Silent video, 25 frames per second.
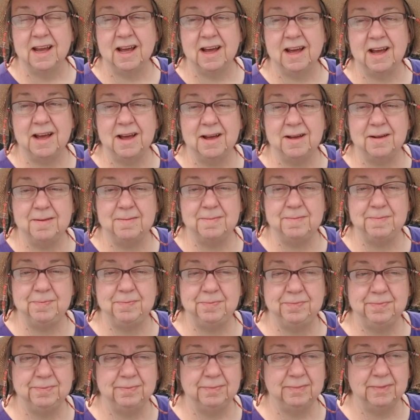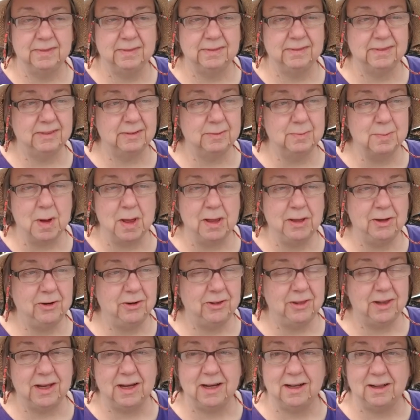
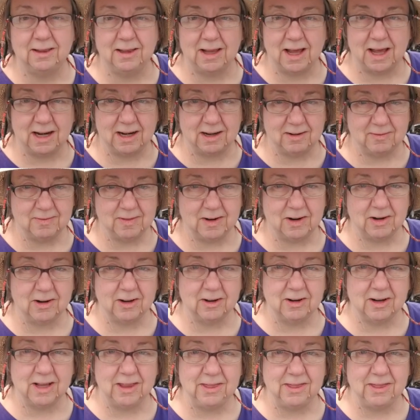smaller than a lot of our